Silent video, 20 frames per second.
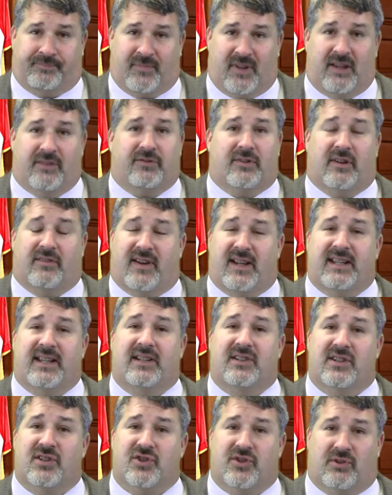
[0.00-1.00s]
If you have any
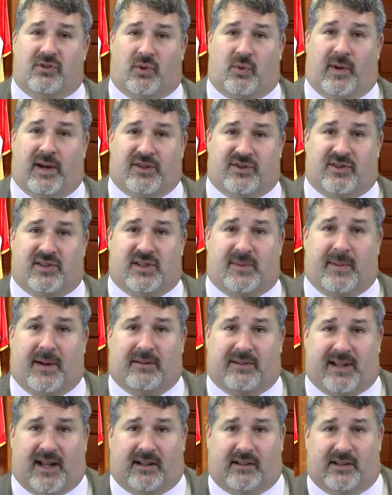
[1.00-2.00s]
additional questions
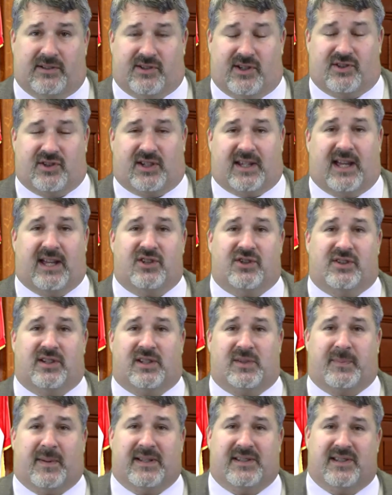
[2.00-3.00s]
about college education
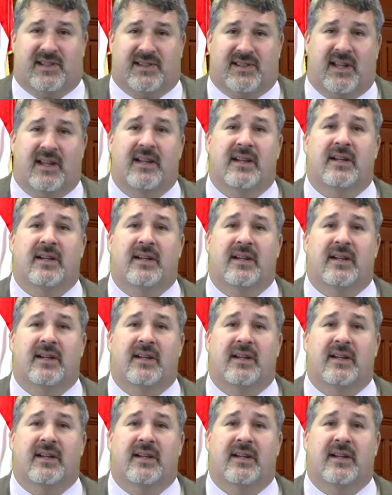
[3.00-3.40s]
expenses,